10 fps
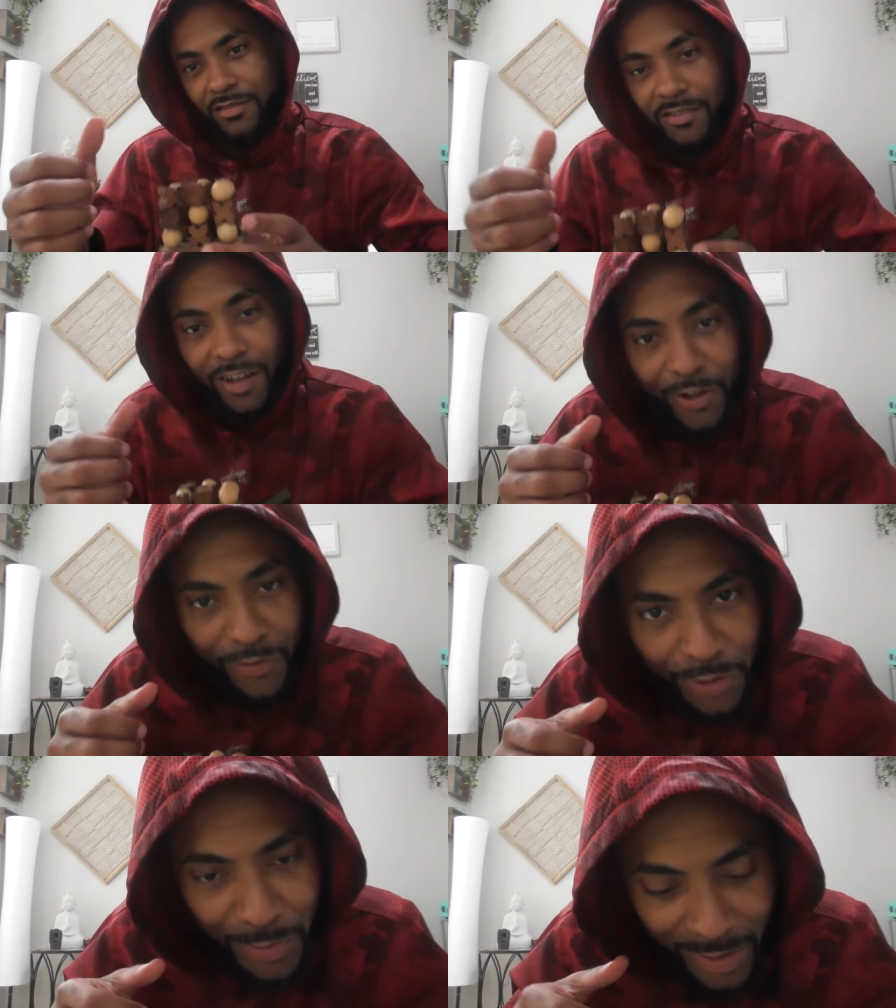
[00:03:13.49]
How you
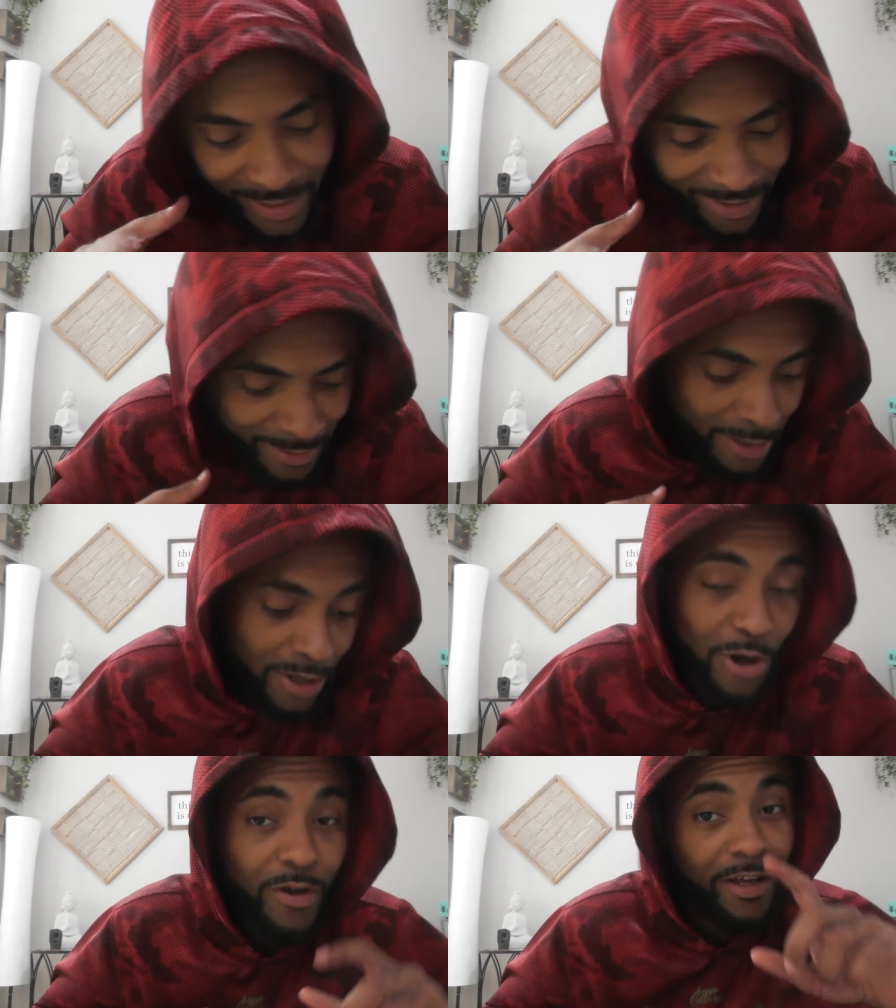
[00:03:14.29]
feel about that?
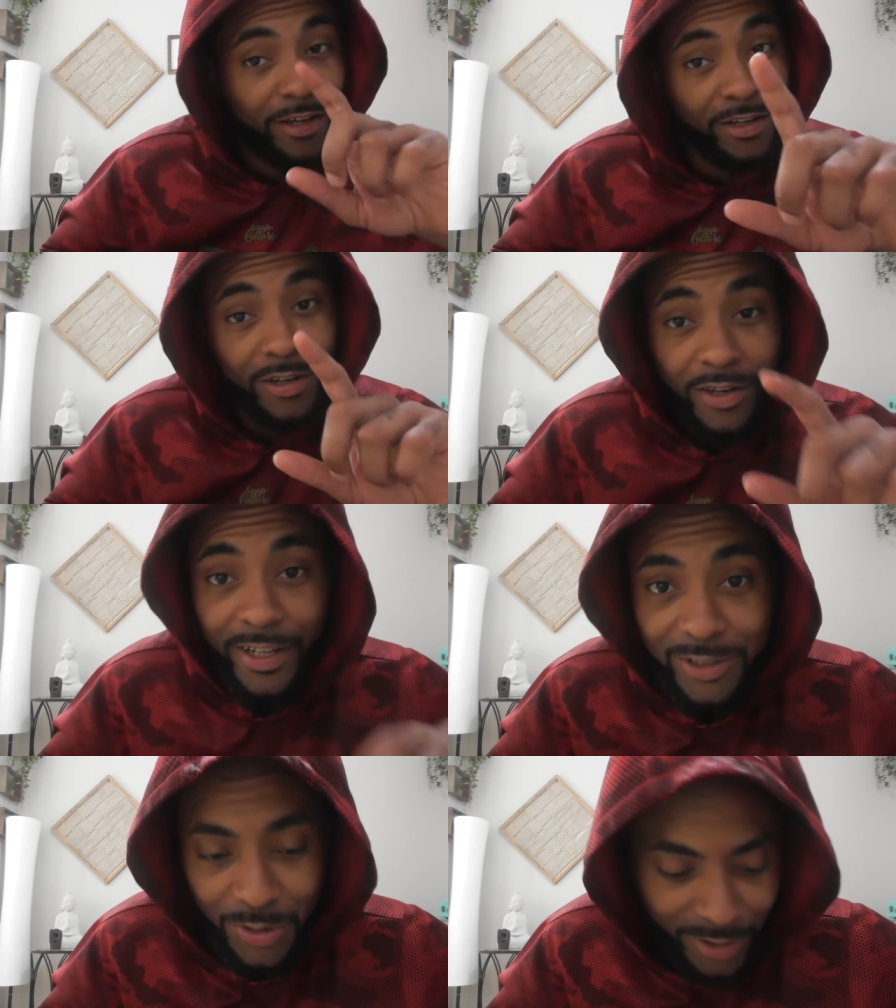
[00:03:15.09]
Okay,
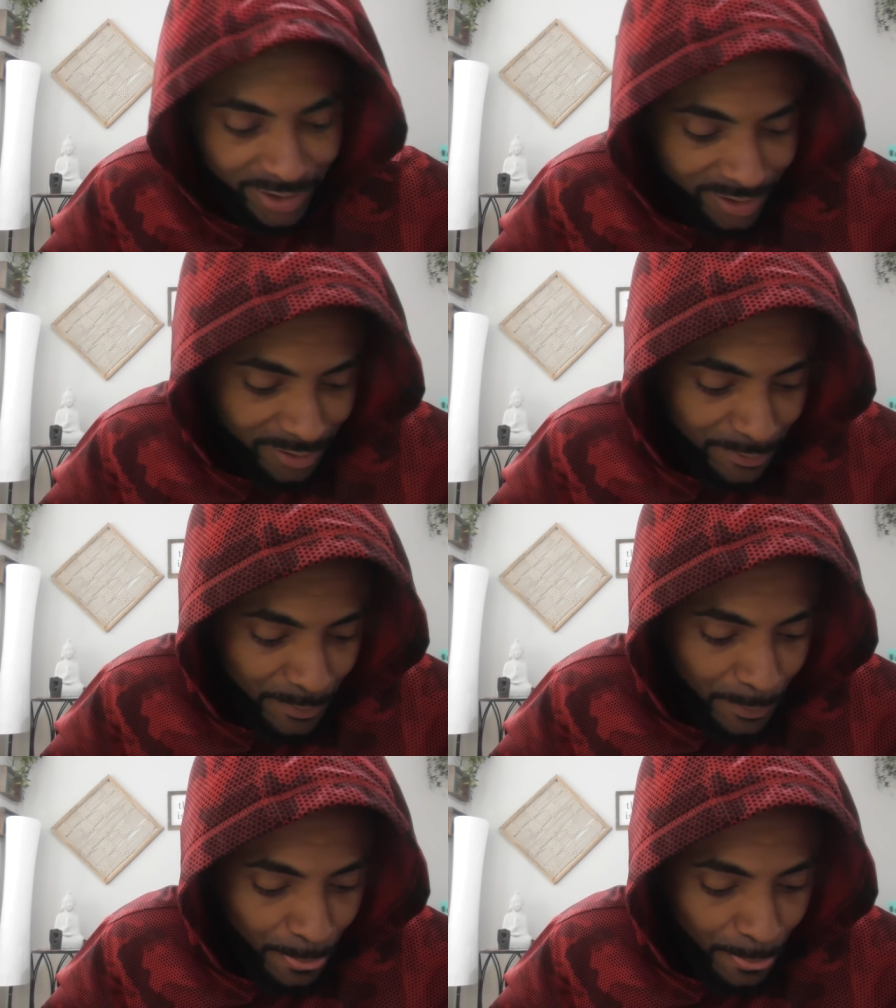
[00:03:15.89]
next question.